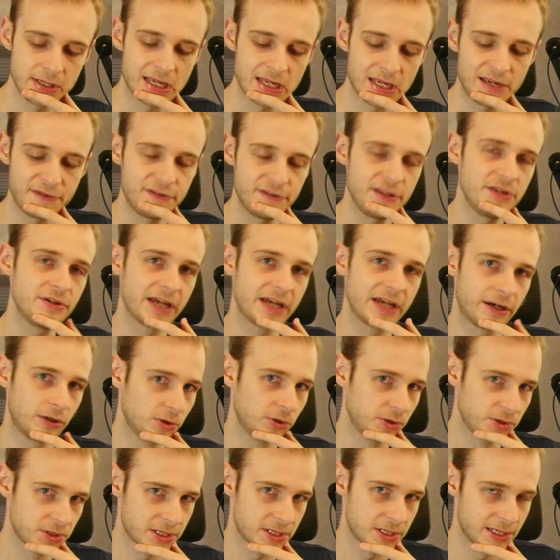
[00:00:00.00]
If you get
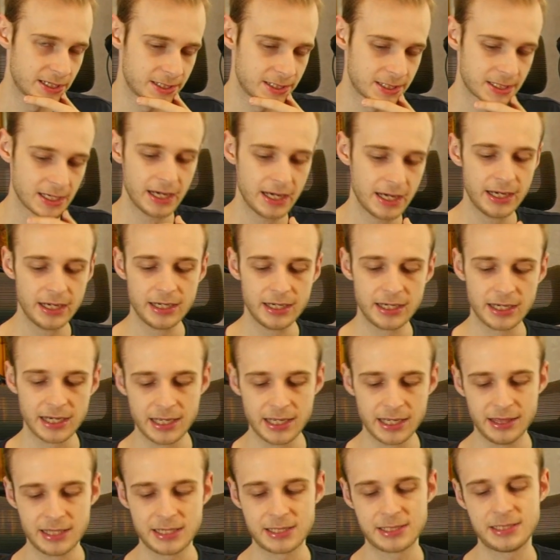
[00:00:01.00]
ulcers
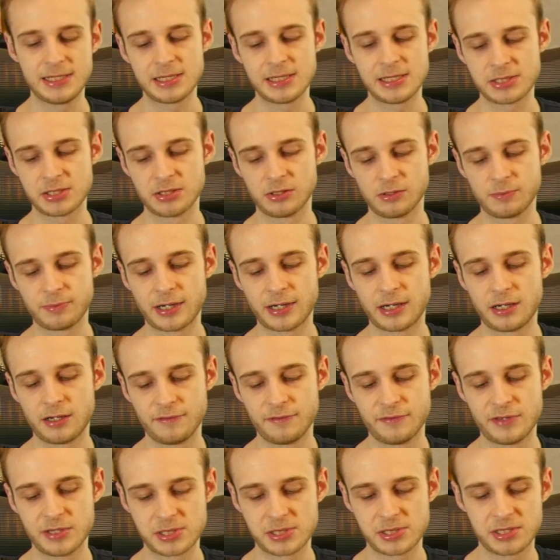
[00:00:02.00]
in this distal part
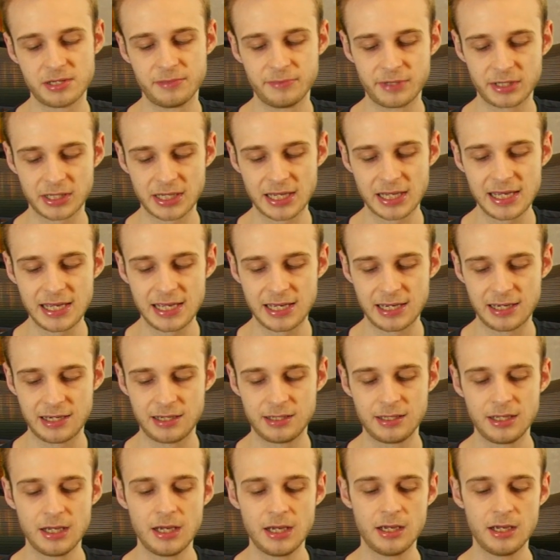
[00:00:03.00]
of the stomach
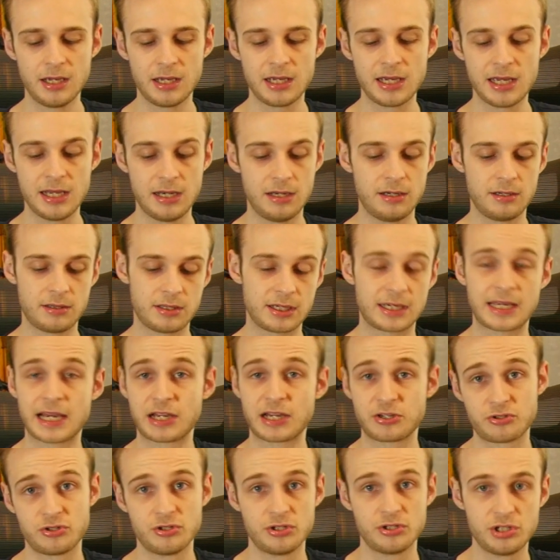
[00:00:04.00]
here, in the
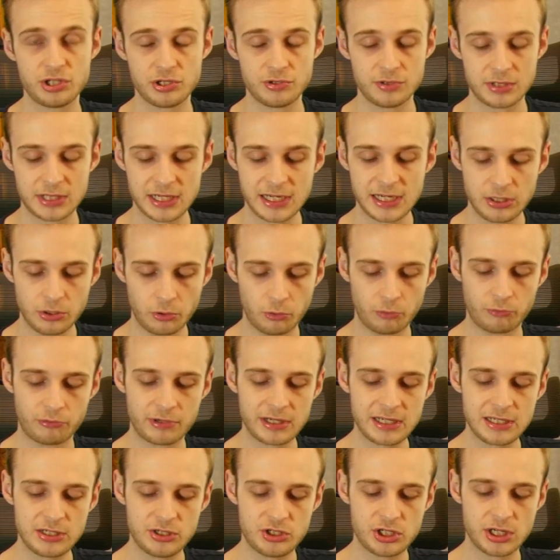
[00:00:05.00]
gastroduodenal
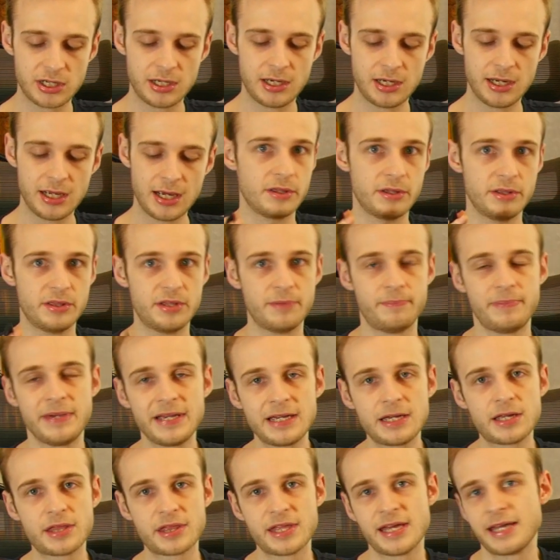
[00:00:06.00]
region, the
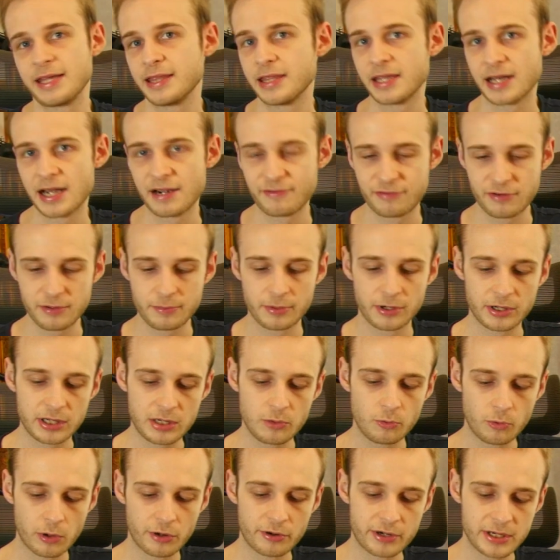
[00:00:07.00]
big thing that everybody
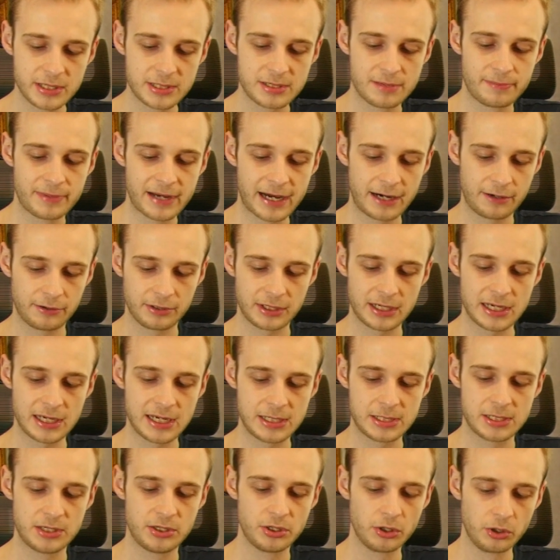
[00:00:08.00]
worries about
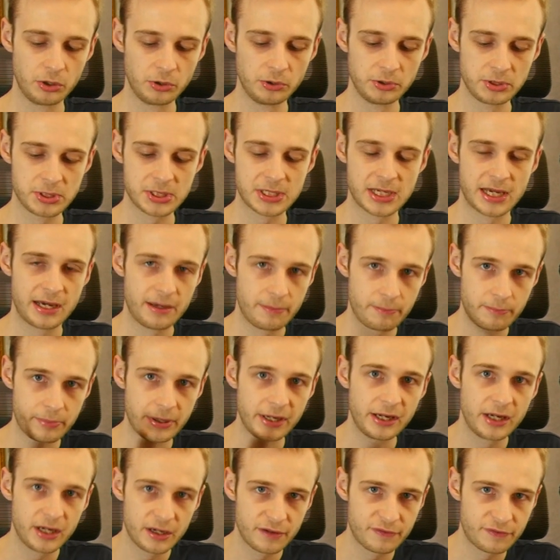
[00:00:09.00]
is an ulcer
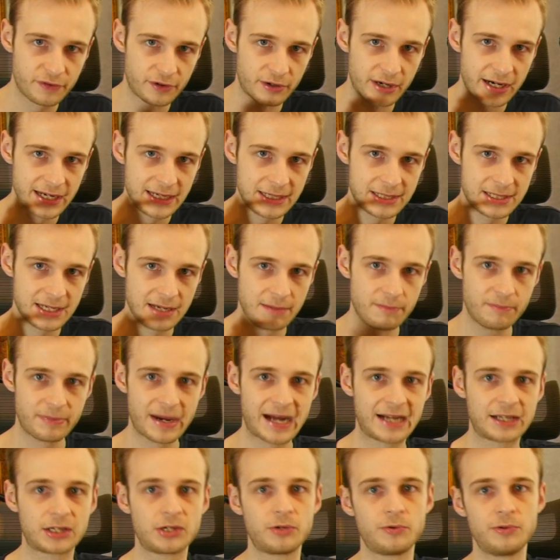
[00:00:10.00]
perforating
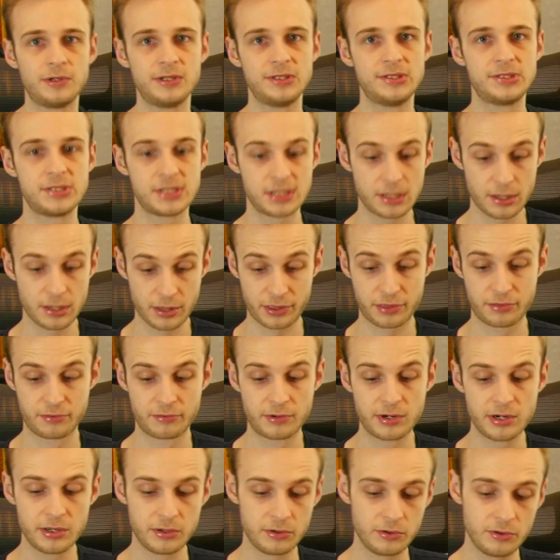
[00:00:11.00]
backwards
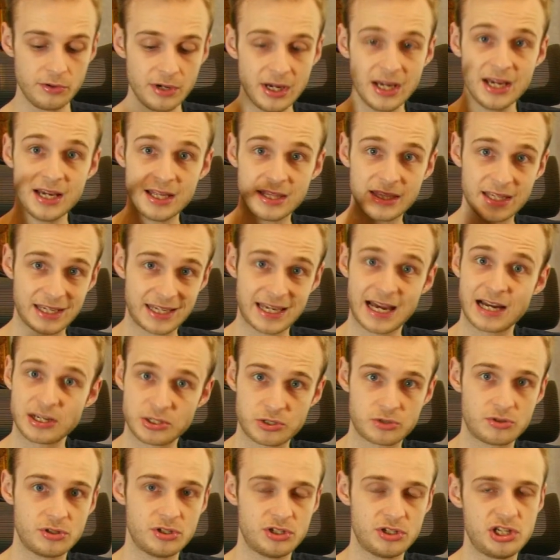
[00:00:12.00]
through the
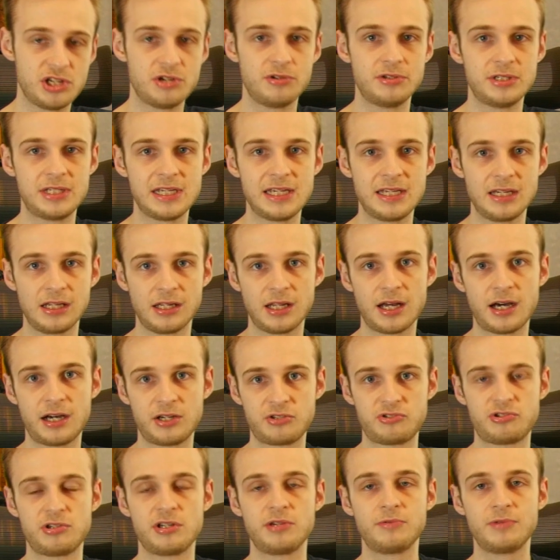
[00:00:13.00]
gastroduodenal
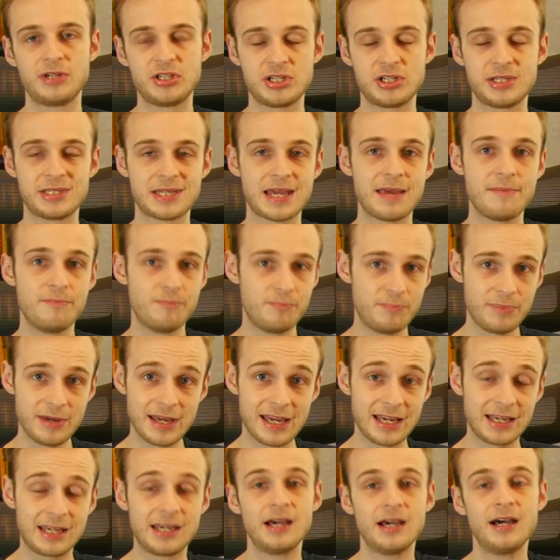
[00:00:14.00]
artery, which is a
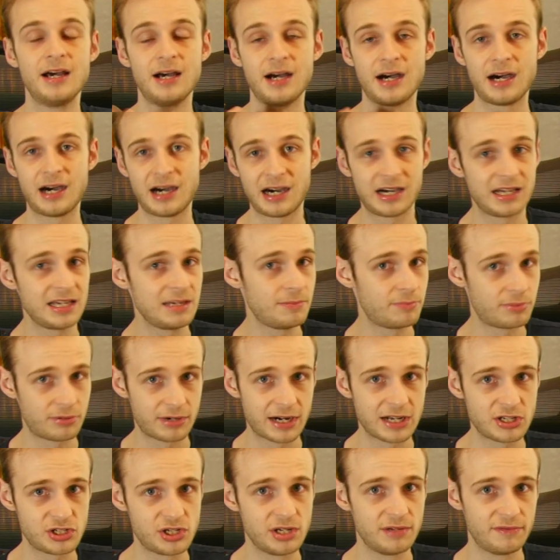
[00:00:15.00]
big, high
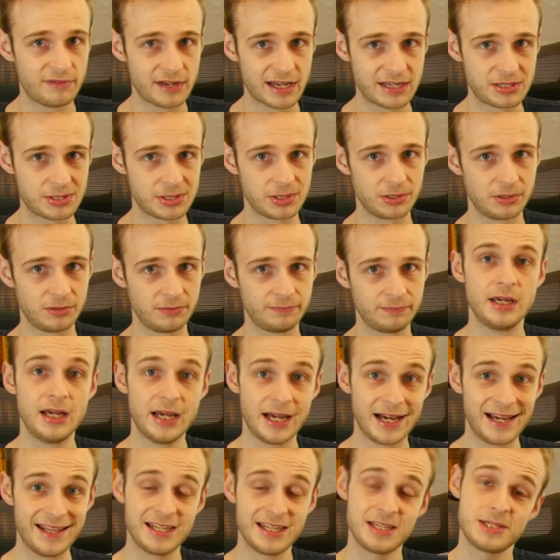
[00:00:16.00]
pressure vessel
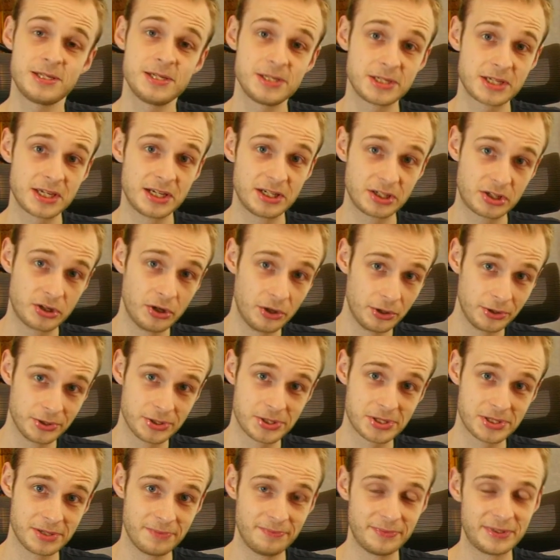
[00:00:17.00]
and this is going to
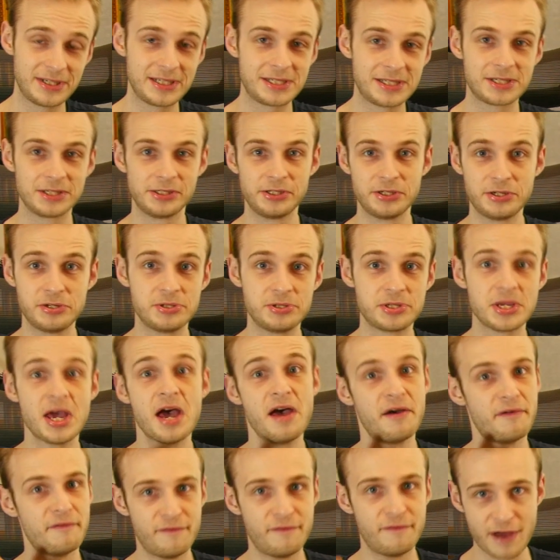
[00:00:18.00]
cause somebody to lose
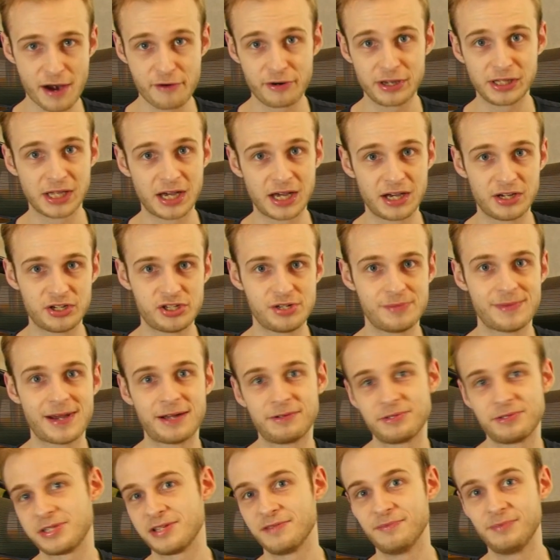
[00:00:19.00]
very large
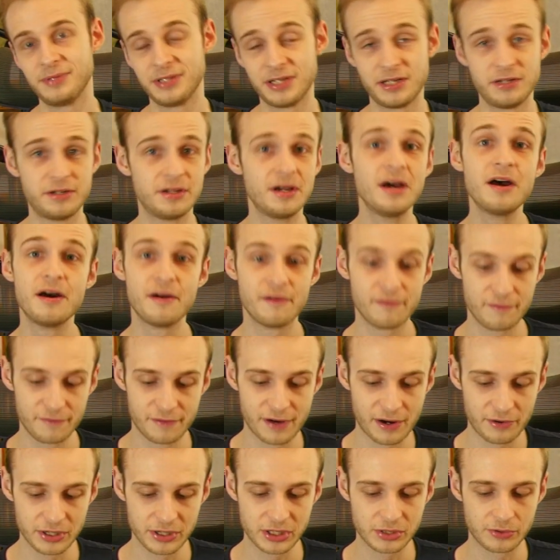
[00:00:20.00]
amounts of blood
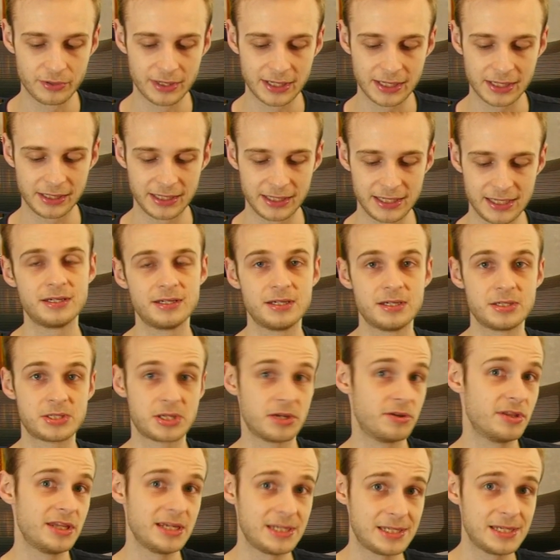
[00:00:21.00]
very quickly.
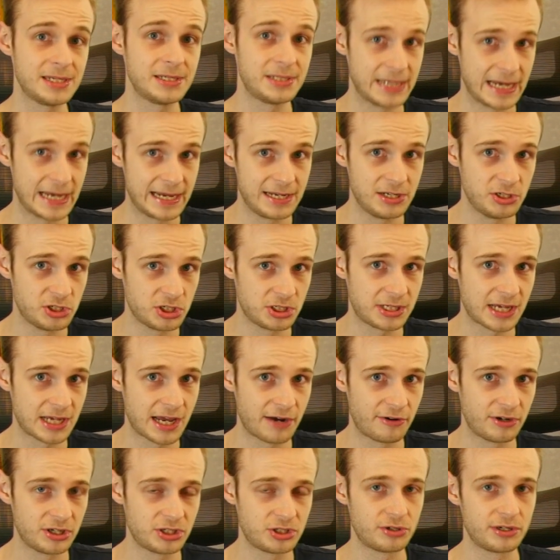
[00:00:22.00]
So this is danger
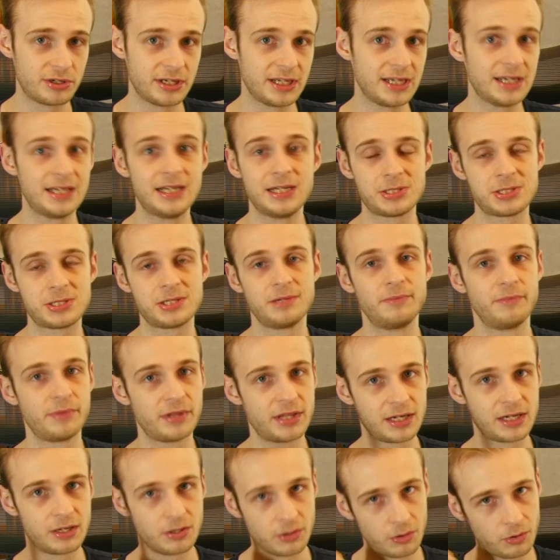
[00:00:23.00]
territory and it's
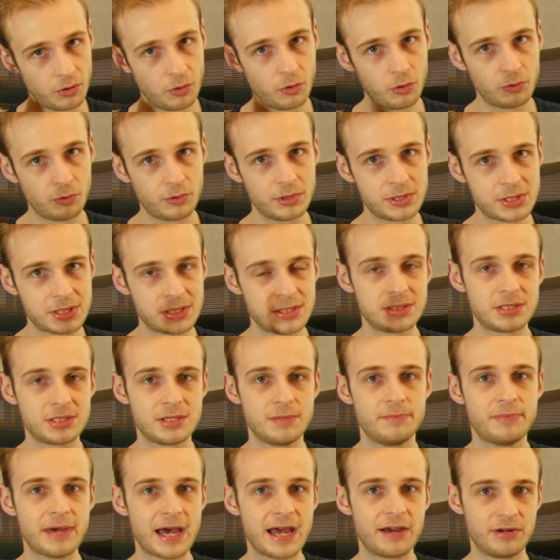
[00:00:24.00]
something always
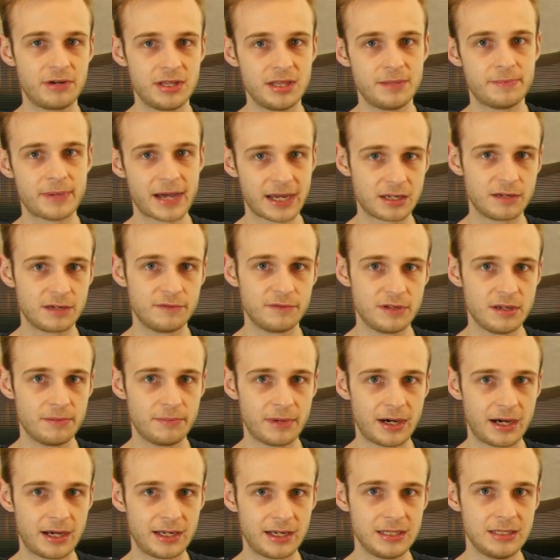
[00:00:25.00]
to bear in the back of your
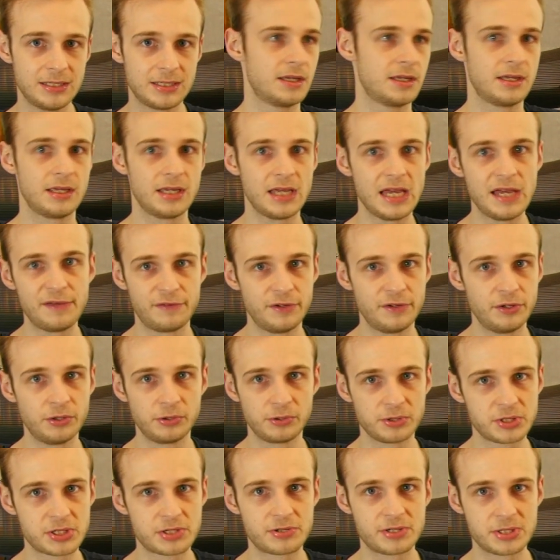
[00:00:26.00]
mind. If an
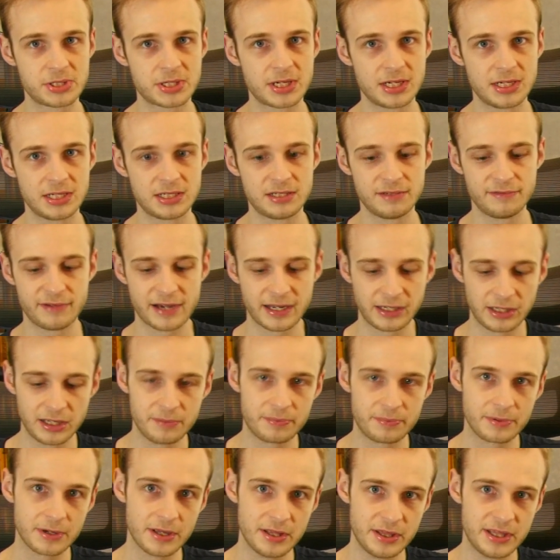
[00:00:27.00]
ulcer is going to
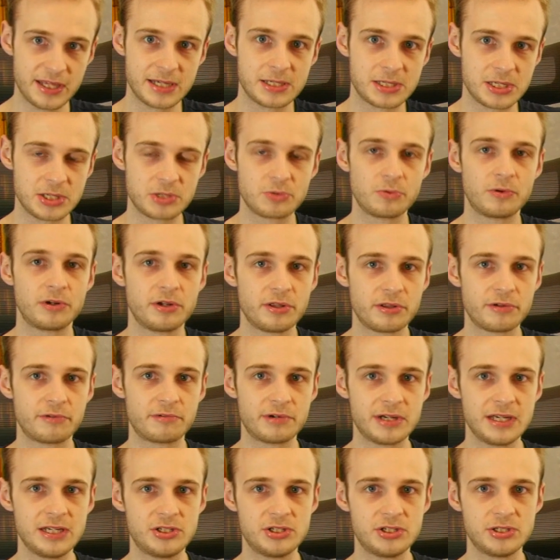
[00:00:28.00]
develop, this is one of the
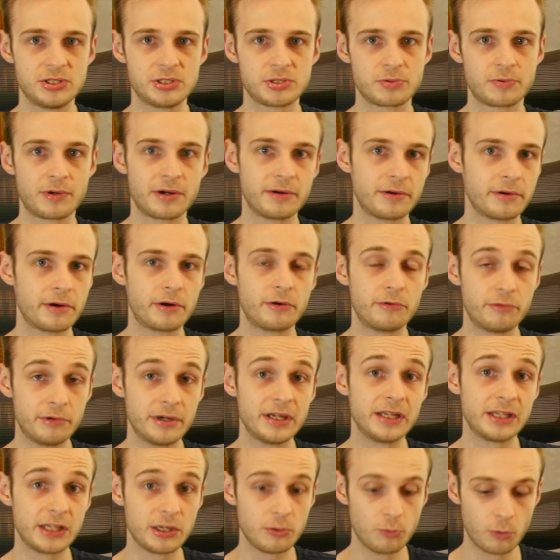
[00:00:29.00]
regions where we are
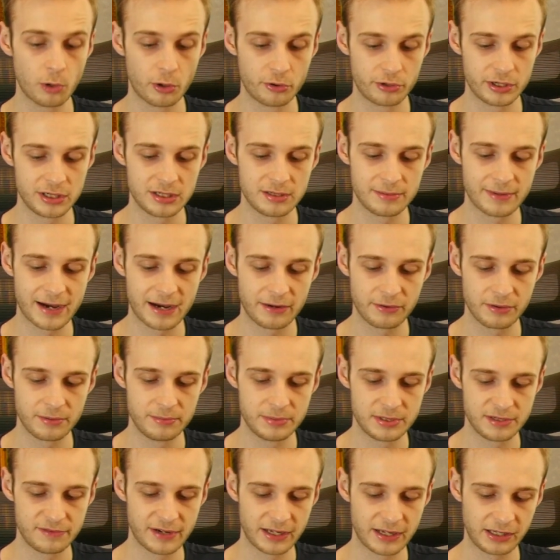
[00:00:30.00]
really worried about
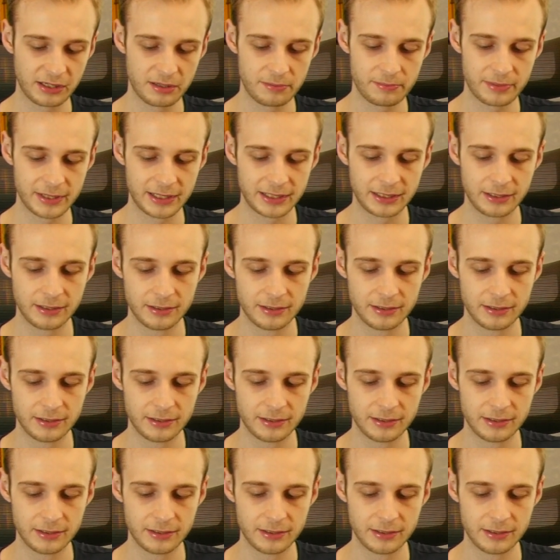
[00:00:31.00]
them developing.